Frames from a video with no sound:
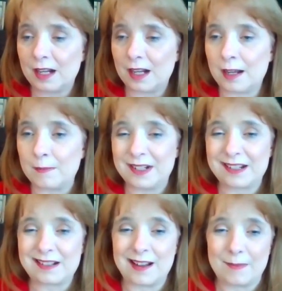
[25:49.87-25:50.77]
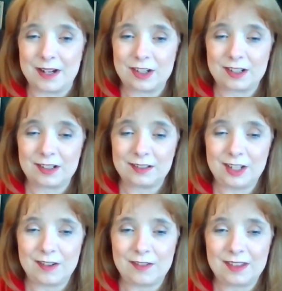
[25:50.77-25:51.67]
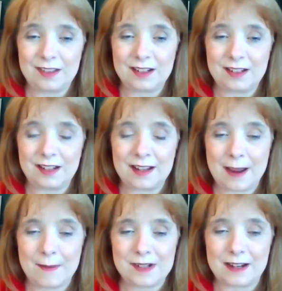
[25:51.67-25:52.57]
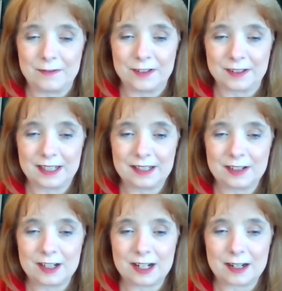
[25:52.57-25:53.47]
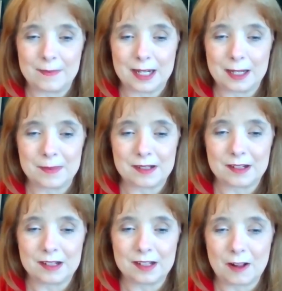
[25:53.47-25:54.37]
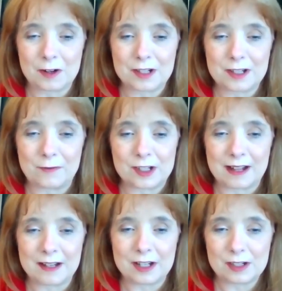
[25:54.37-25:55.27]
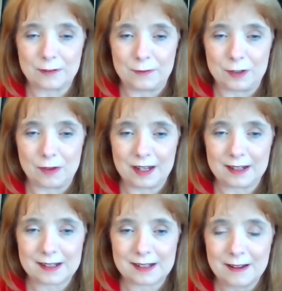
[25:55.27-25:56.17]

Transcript: Um, but it's not much. You know, the uh, Amazon affiliate, you're not going to make a bazillion dollars if you're selling just a few things.